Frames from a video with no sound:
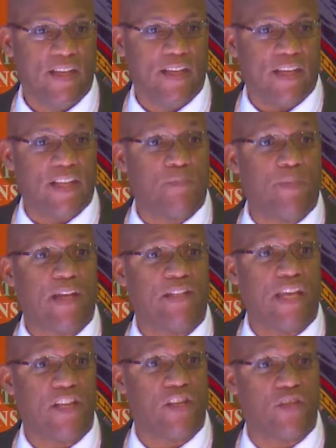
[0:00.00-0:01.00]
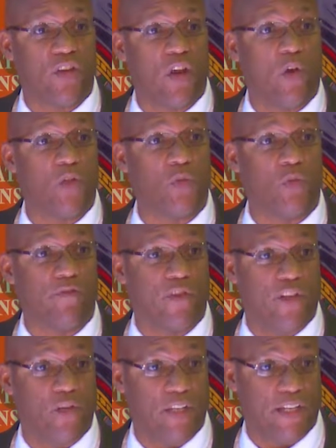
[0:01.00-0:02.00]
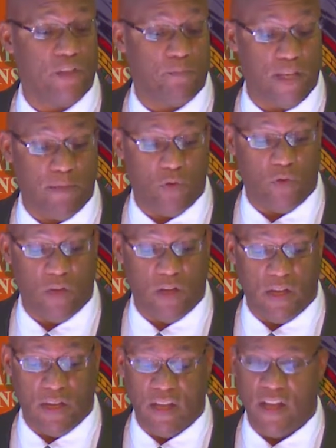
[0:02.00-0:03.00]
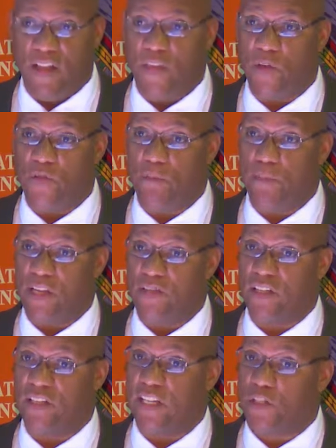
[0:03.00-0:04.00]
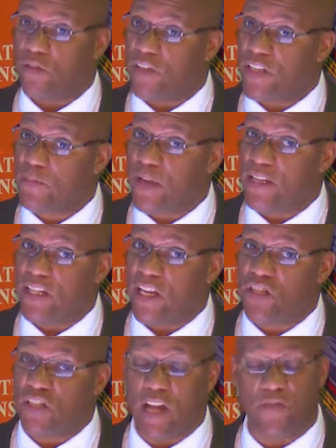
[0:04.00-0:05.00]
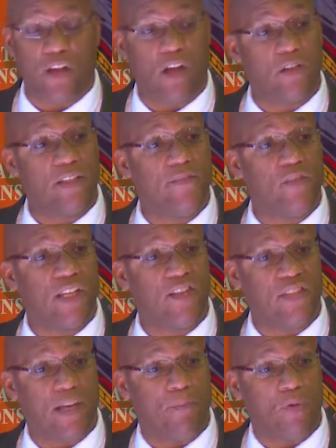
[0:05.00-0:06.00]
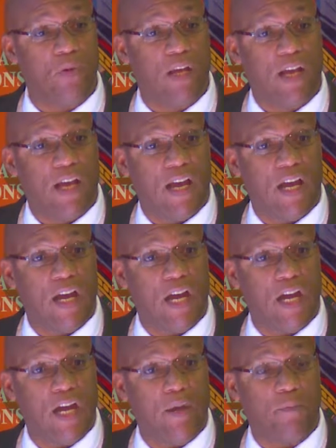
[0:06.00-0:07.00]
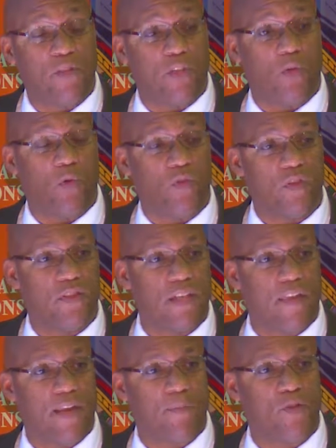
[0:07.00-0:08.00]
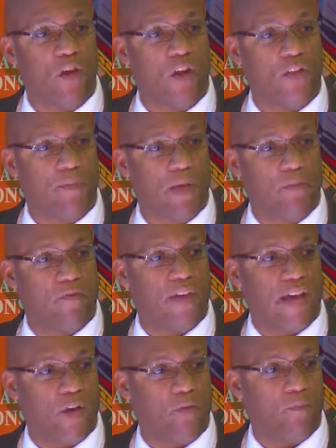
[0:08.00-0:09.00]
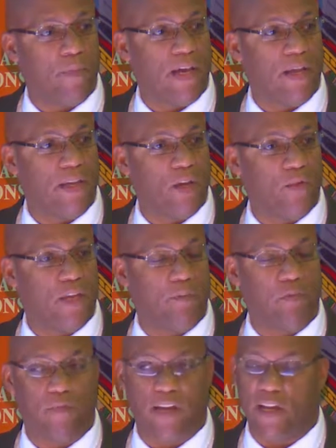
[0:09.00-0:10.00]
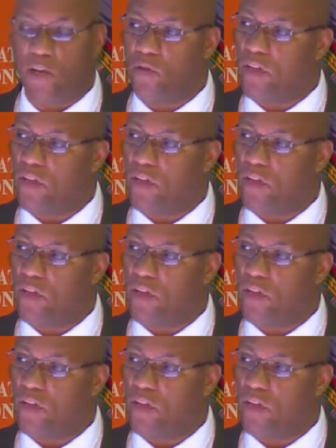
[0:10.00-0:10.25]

Expectations also are very unique to people. There's the basic nature of an expectation. I'll give you an example. So say that I'm talking to my provider, my healthcare provider,